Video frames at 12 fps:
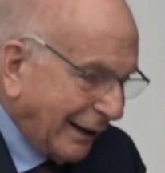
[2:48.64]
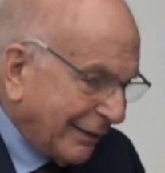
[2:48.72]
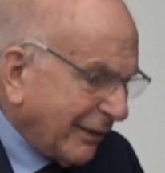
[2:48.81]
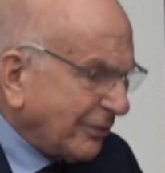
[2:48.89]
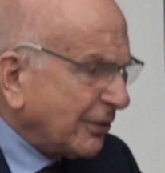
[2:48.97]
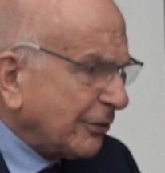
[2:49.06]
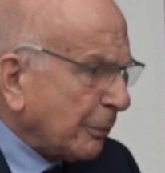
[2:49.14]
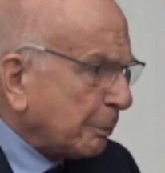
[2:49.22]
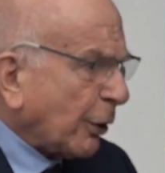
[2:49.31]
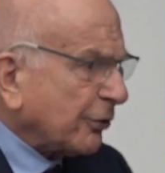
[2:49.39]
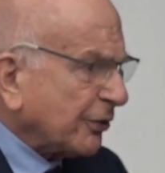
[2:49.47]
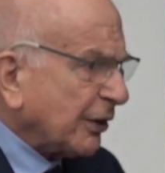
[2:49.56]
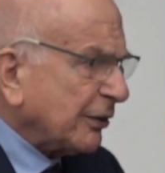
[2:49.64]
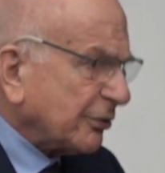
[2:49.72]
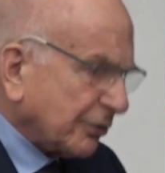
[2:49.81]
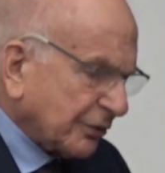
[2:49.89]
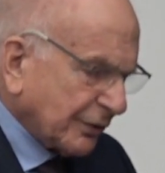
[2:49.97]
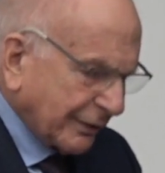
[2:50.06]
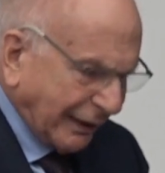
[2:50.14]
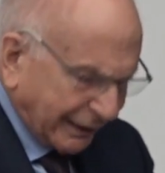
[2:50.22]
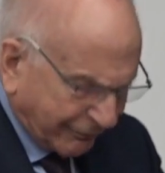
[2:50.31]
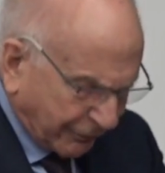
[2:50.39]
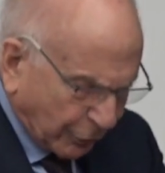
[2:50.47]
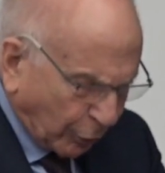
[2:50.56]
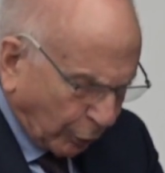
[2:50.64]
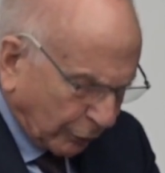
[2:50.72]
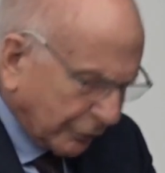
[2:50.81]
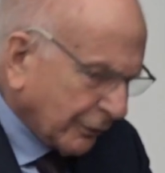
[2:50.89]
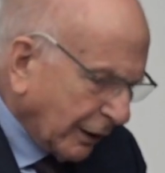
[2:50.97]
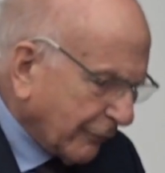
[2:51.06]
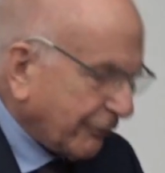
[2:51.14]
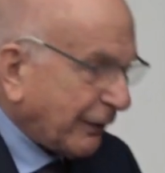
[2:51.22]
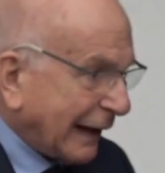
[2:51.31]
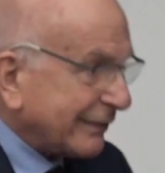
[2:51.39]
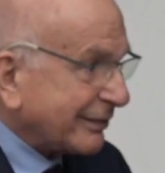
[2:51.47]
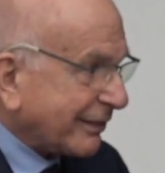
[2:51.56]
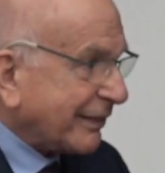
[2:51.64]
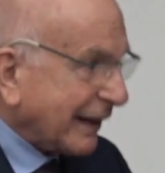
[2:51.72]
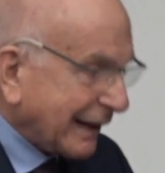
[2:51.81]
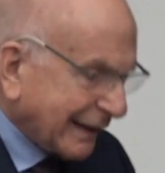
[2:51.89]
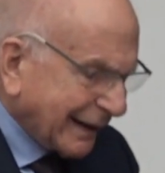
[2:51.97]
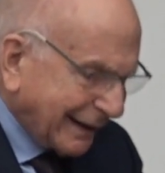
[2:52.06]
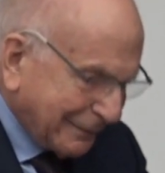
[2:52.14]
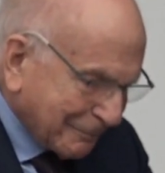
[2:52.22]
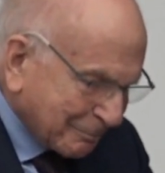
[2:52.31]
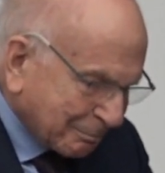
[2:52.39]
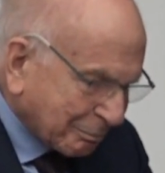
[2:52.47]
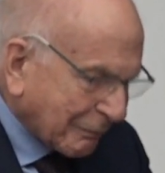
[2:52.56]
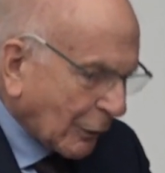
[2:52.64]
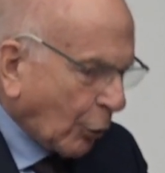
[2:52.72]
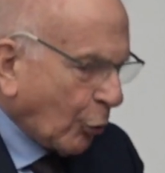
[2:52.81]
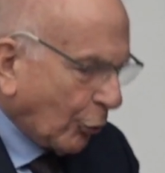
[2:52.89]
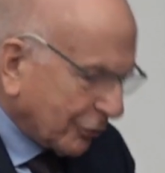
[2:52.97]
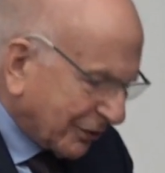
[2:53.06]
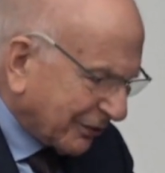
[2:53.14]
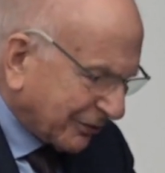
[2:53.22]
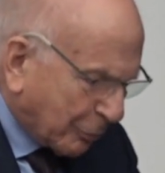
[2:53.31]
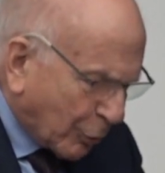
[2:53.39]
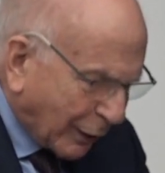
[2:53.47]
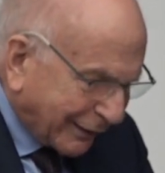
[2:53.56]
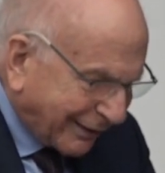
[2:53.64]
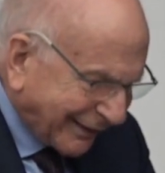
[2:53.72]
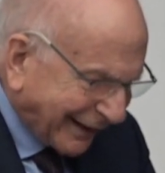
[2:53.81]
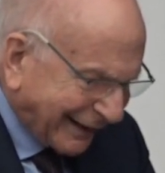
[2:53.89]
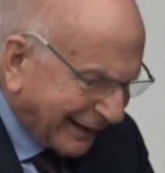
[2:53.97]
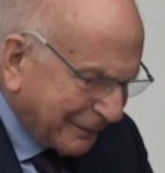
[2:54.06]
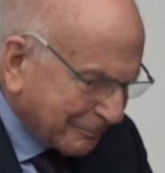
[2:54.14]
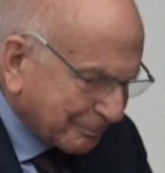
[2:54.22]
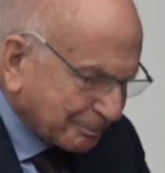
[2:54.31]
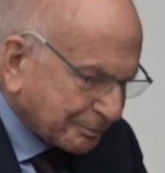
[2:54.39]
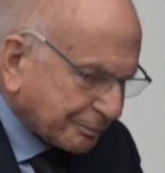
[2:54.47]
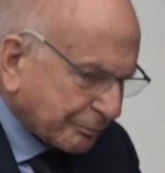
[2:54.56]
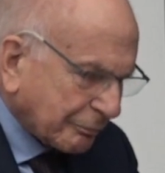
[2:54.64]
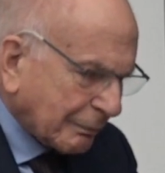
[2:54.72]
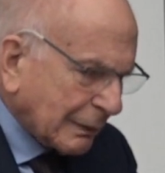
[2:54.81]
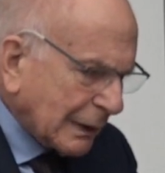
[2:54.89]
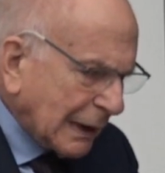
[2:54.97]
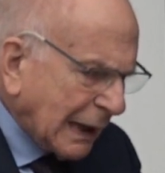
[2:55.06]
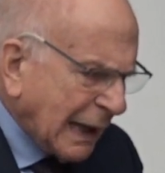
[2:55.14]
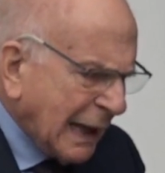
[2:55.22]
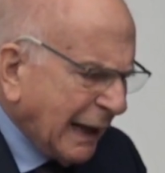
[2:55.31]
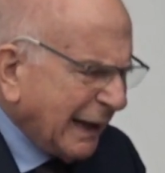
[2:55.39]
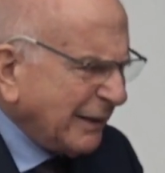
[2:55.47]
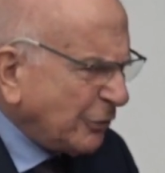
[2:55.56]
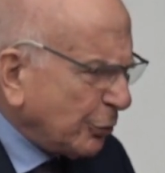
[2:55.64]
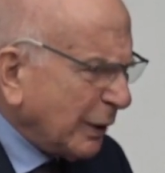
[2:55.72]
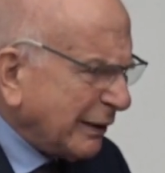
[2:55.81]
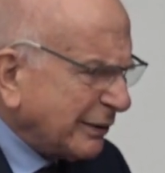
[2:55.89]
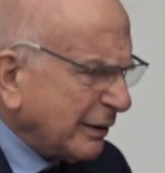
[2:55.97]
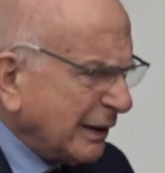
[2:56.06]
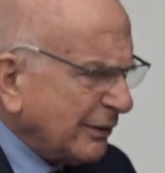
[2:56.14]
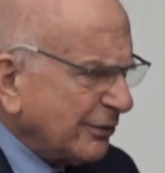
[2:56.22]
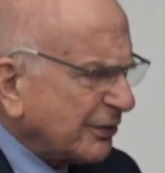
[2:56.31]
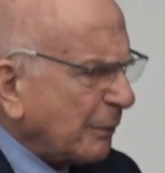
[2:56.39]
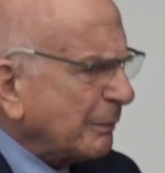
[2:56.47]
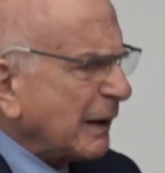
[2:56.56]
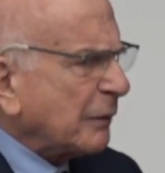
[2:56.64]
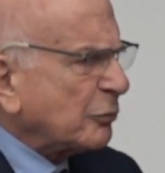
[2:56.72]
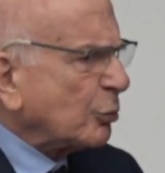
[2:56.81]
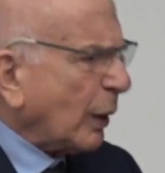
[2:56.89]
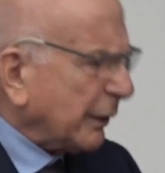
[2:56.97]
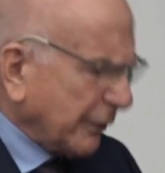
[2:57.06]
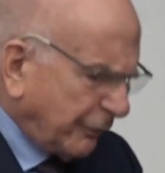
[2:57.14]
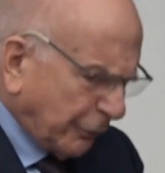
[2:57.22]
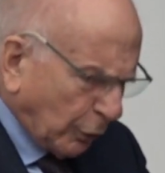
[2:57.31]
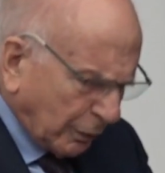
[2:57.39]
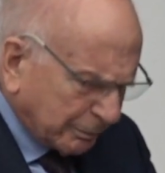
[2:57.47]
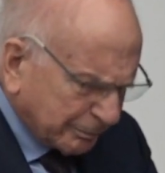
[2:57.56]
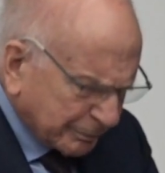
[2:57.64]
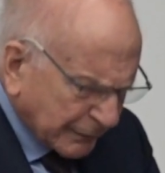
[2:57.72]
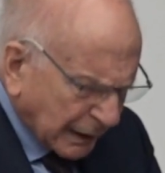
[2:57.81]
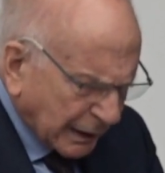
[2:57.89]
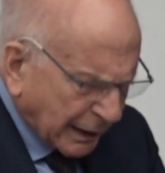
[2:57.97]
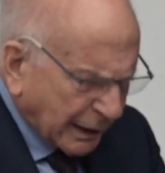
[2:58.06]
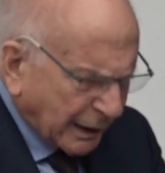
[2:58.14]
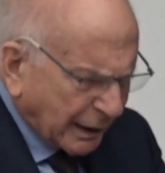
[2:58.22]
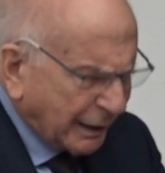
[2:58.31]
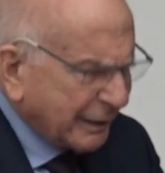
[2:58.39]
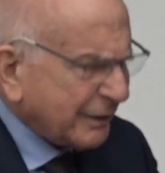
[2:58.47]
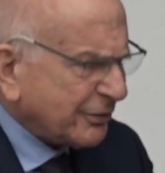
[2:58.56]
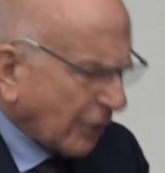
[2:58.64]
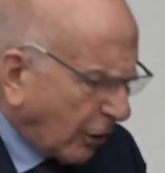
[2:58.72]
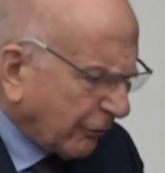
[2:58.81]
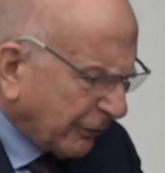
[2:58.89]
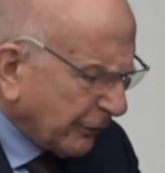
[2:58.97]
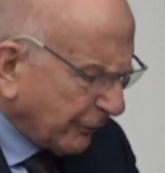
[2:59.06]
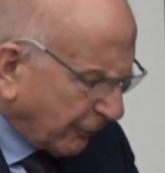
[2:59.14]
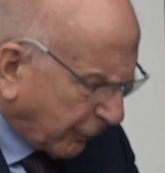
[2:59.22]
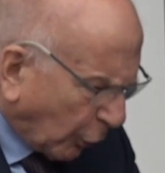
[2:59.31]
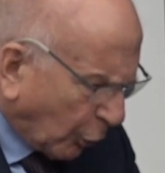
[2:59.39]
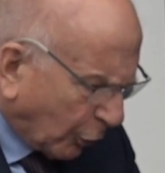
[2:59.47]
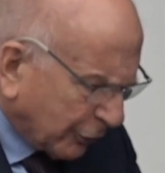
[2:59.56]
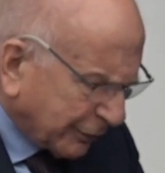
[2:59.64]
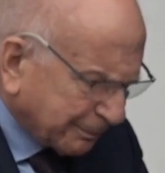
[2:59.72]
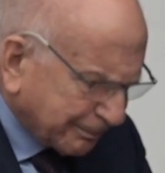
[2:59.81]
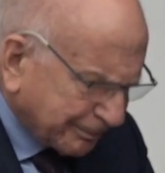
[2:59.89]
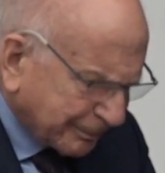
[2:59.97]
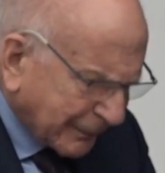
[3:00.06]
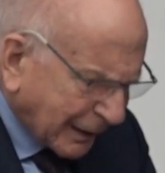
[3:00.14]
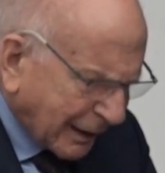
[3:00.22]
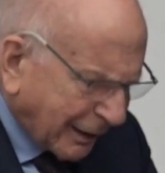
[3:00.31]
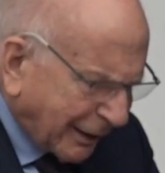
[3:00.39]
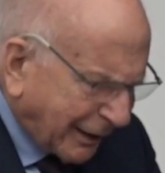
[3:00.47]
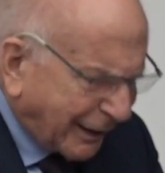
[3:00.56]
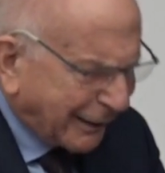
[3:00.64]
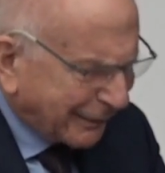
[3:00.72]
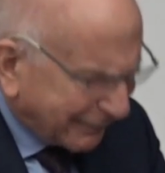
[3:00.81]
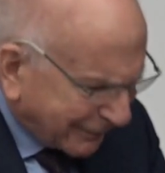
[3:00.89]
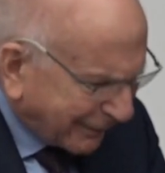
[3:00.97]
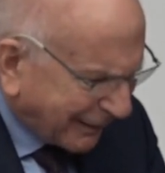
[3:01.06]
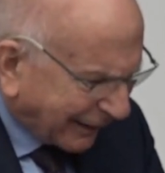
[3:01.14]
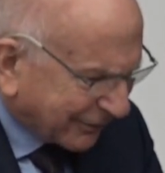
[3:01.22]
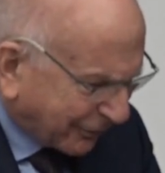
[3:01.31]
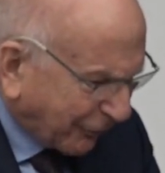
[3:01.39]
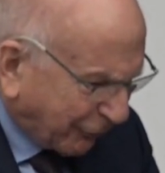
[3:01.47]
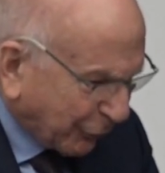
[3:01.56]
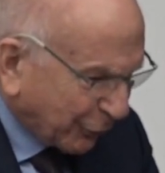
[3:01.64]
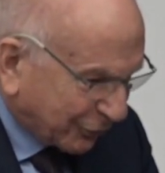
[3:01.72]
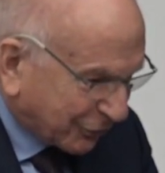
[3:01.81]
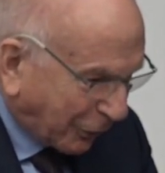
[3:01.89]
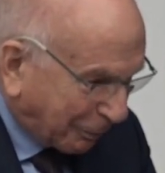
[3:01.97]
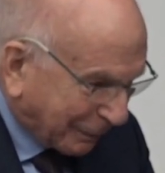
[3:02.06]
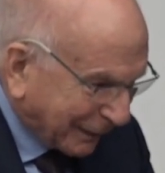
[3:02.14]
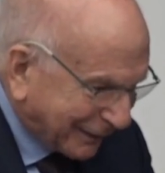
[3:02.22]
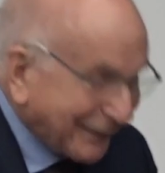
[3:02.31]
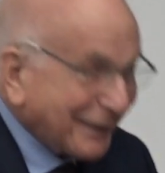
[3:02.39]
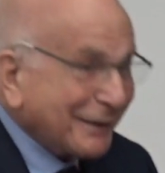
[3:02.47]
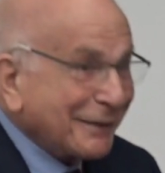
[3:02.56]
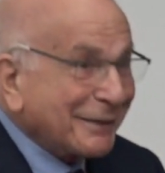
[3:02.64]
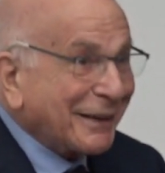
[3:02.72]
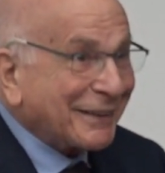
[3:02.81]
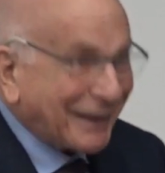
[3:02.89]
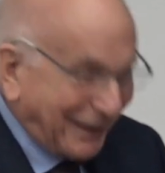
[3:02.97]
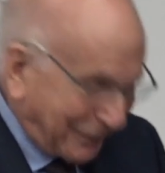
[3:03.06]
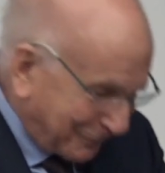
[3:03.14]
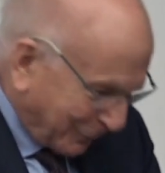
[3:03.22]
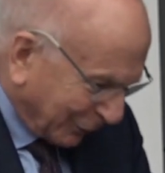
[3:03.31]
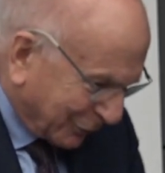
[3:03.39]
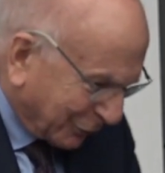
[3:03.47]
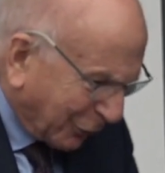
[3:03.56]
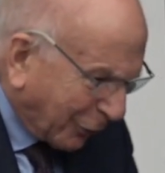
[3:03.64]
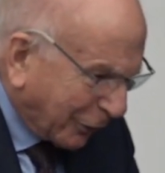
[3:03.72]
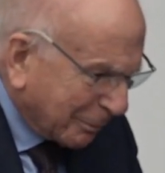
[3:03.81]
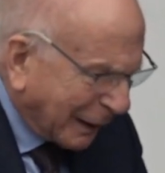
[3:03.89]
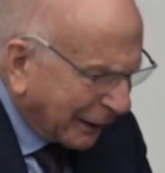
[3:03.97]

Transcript: And this is a process that I've called fast thinking or system one thinking. Intuition is sometimes wonderful and is often flawed and that's the first topic that I want to talk